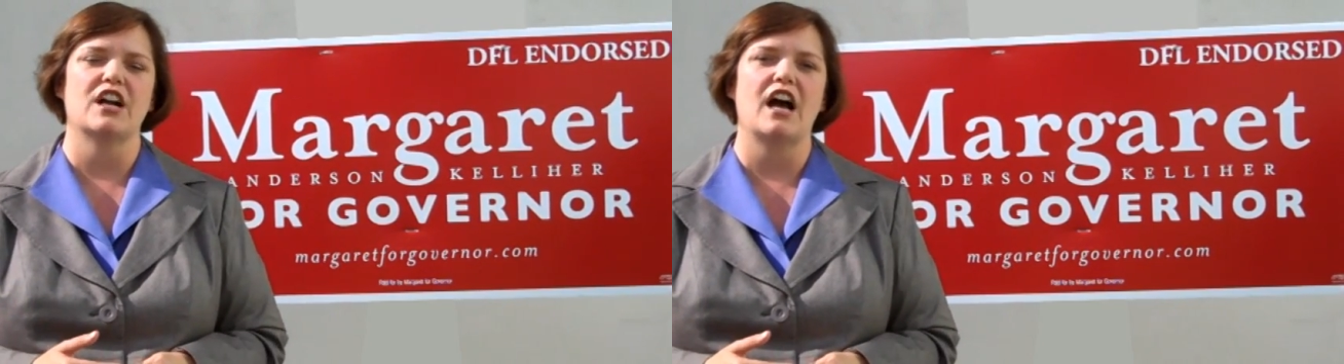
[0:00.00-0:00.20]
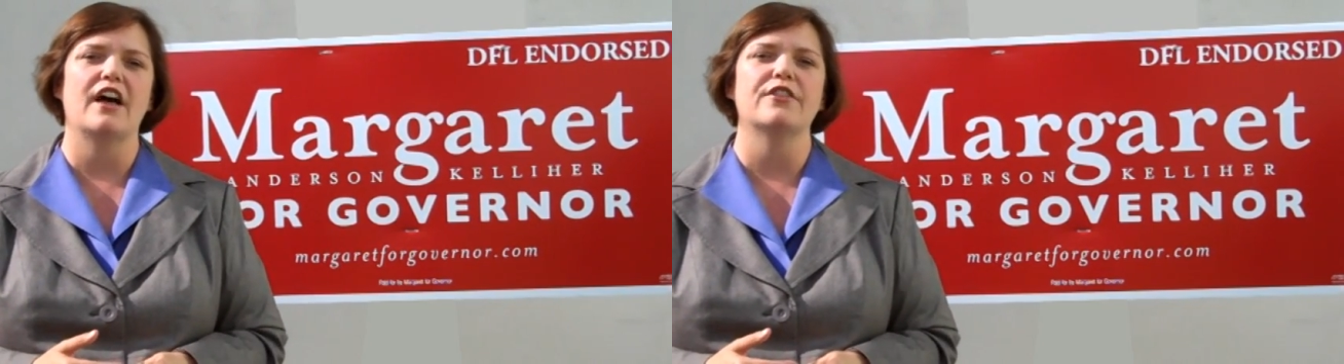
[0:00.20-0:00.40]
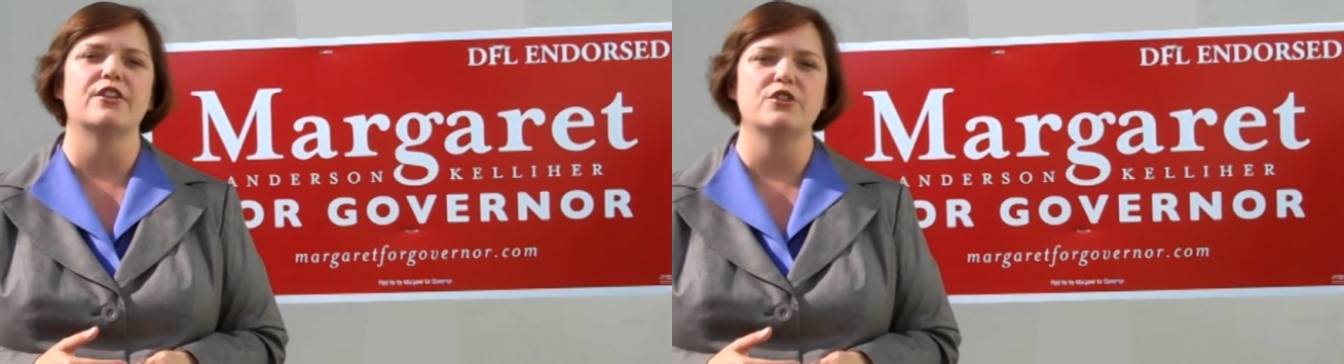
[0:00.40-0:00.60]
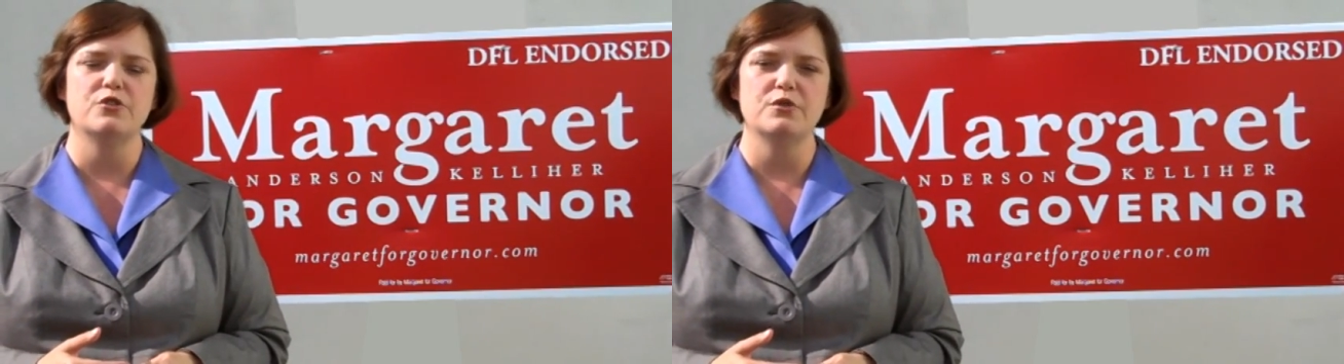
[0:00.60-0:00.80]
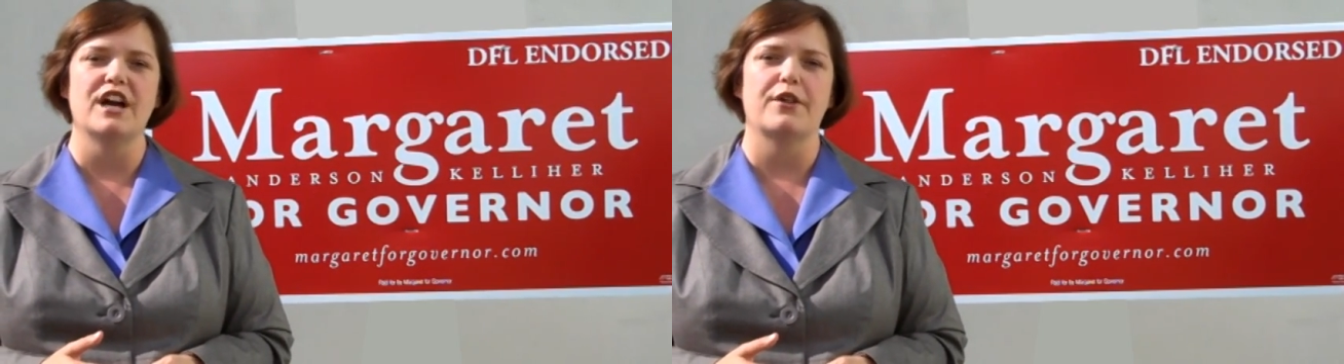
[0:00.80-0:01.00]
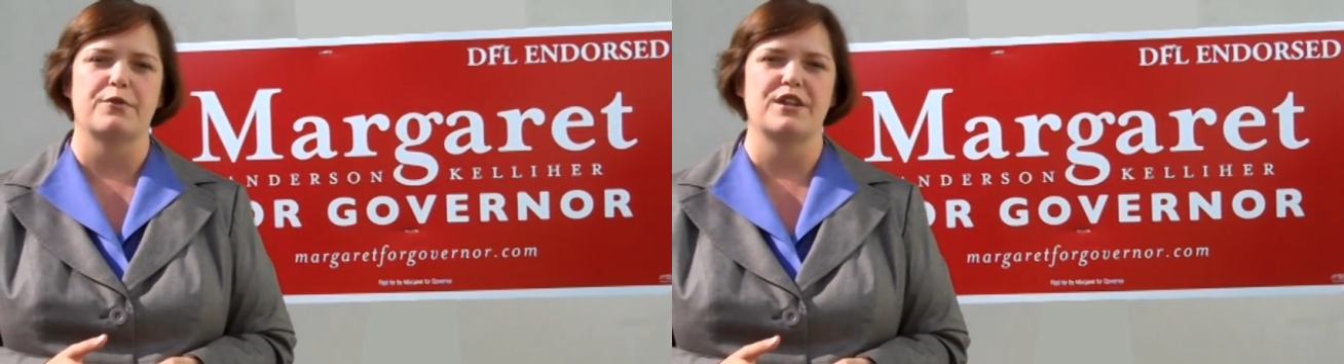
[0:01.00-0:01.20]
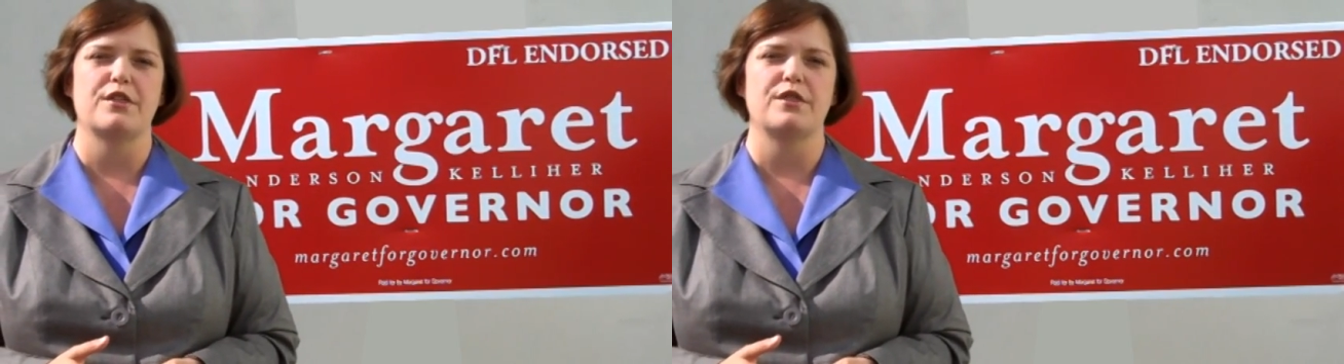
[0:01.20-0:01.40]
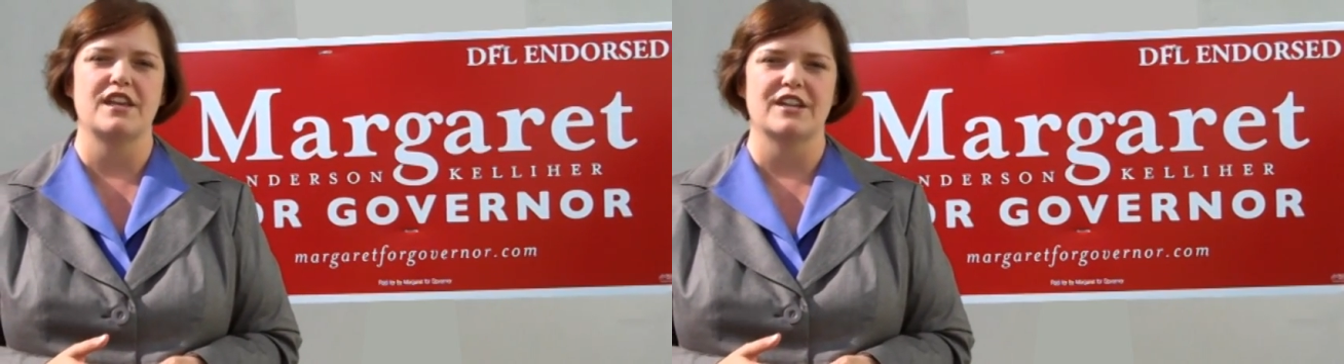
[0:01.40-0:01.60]
on the new Guthrie
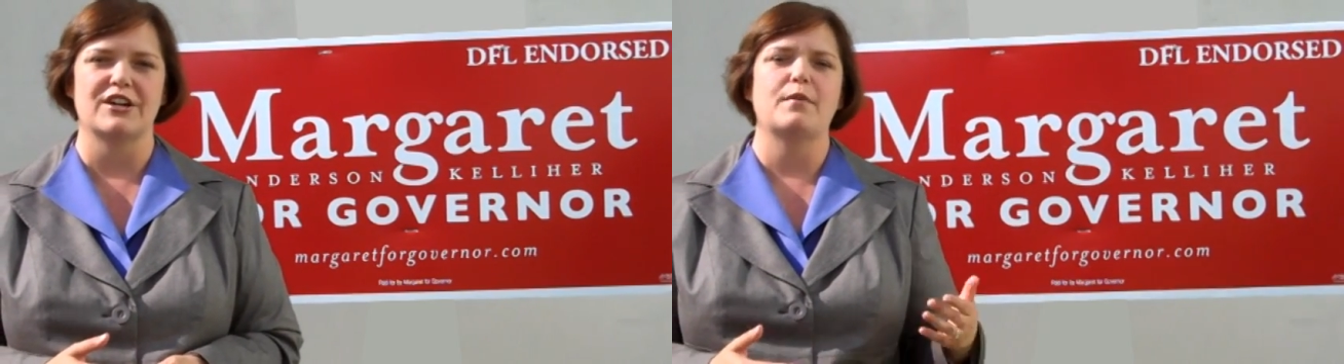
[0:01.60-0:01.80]
Theater.